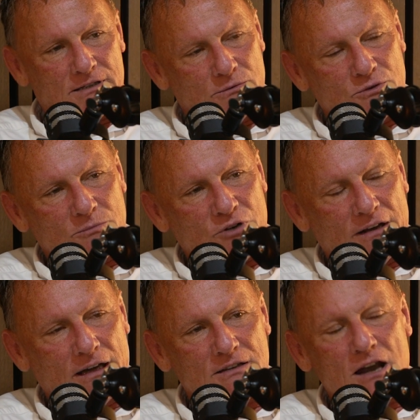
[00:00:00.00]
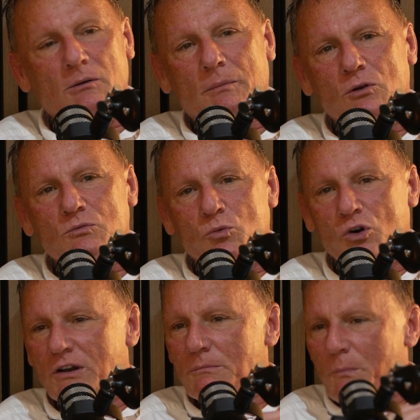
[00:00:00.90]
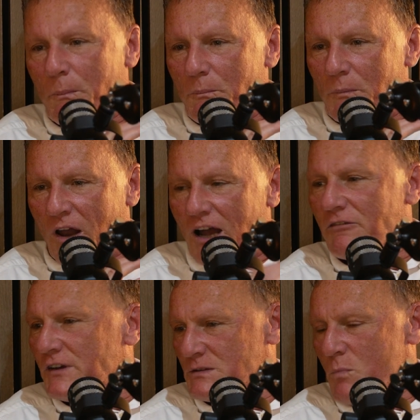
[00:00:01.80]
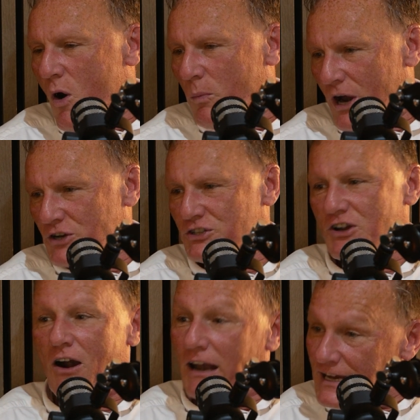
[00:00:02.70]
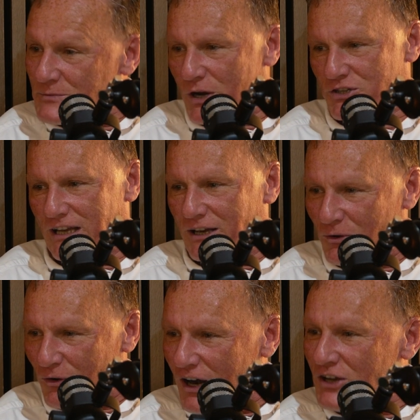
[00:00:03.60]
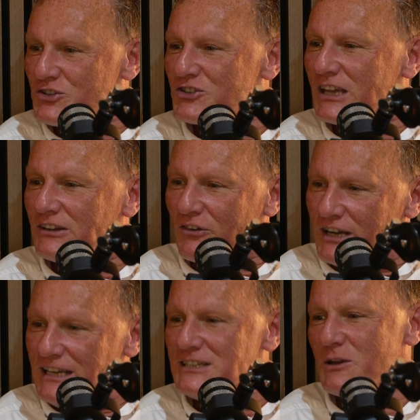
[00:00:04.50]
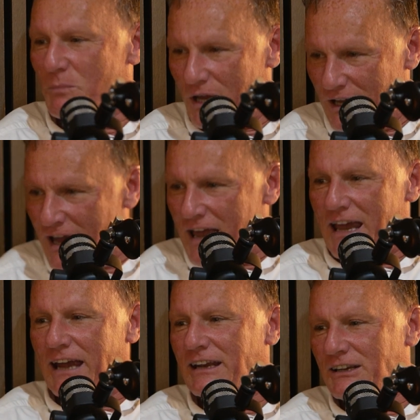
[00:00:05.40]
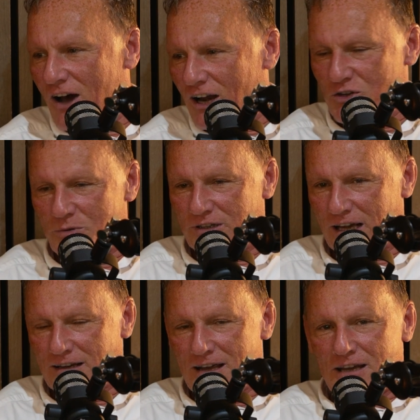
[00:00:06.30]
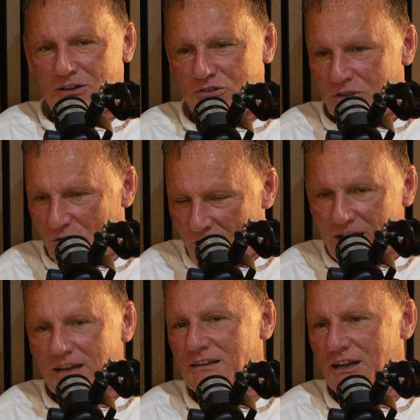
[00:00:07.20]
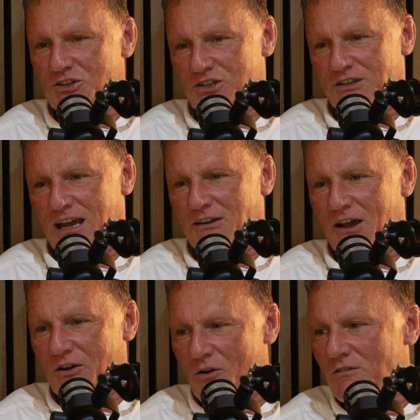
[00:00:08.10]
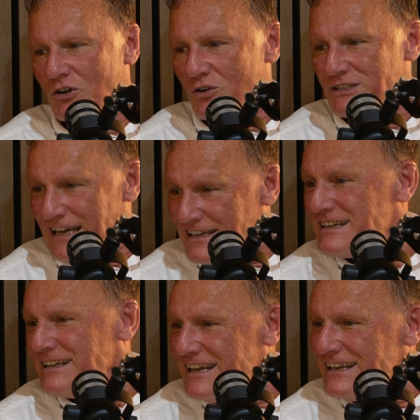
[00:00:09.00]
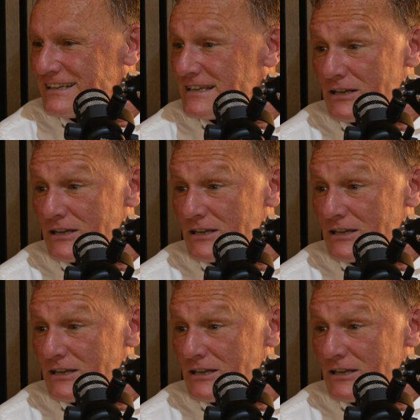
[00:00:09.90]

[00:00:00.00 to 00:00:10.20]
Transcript: the word I'm trying to think? It's not about one life is more precious or less precious than another. Yeah. It's just that there needs to be an acknowledgement that, chronic addiction and overdose is an illness,